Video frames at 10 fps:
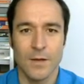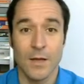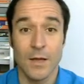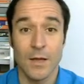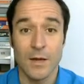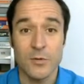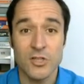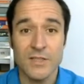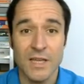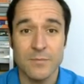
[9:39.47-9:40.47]
Let me
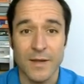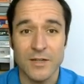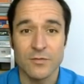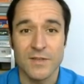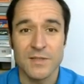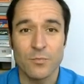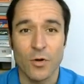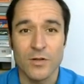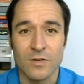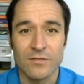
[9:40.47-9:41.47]
just get back to this
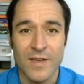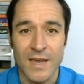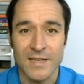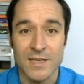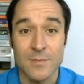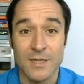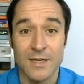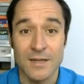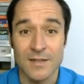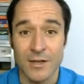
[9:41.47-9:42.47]
point of academic
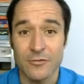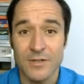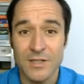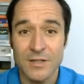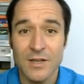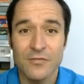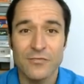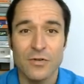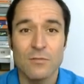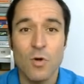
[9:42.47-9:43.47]
integrity
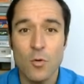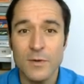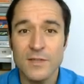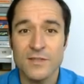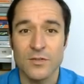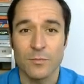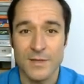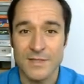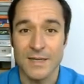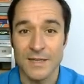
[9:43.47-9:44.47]
for a moment. So
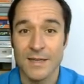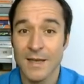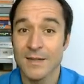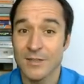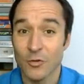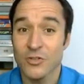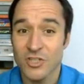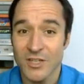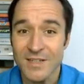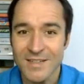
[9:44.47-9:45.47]
basically, don't
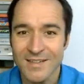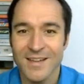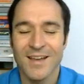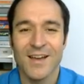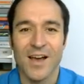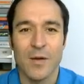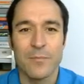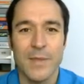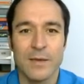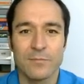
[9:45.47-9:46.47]
cheat. Um,
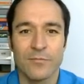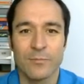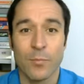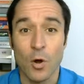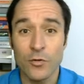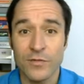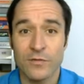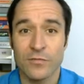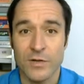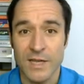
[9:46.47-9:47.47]
both
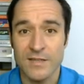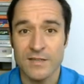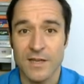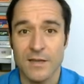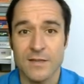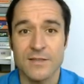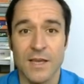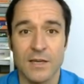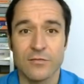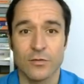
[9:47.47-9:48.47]
for the exercises
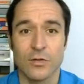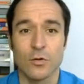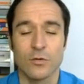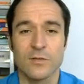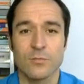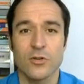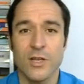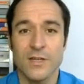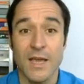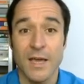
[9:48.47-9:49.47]
and for the course
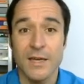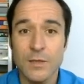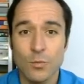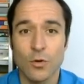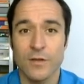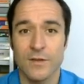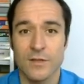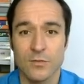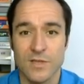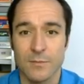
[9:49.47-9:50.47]
project, any work that you
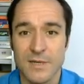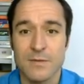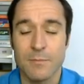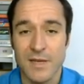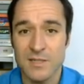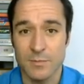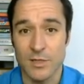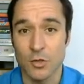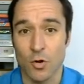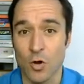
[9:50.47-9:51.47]
submit must be
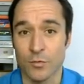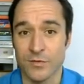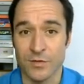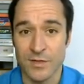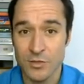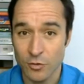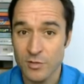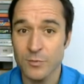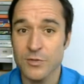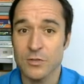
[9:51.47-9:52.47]
your own. So this
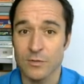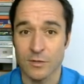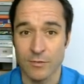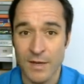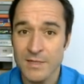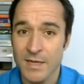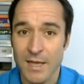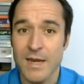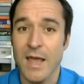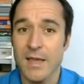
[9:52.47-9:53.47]
contributes to the grade
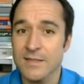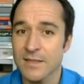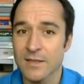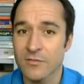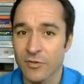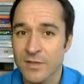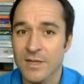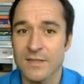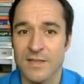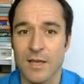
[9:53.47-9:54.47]
and as in the written
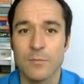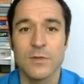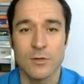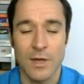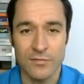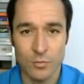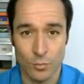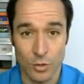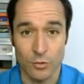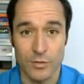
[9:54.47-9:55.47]
exam, you have to
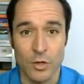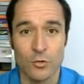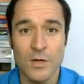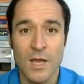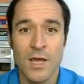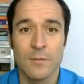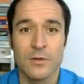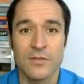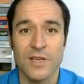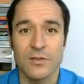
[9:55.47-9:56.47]
work on your own because
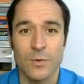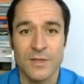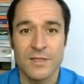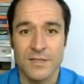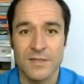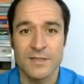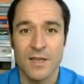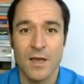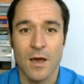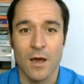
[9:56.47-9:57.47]
otherwise this is
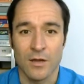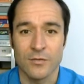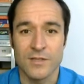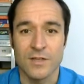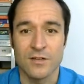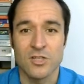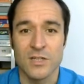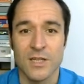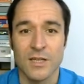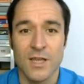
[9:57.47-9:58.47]
uh, considered cheating.